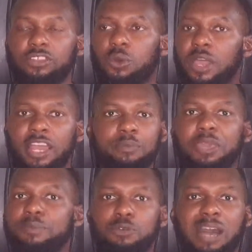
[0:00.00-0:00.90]
So
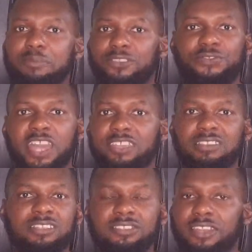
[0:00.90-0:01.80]
people might be
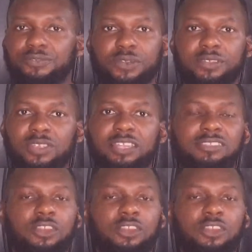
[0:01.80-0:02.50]
facing different things.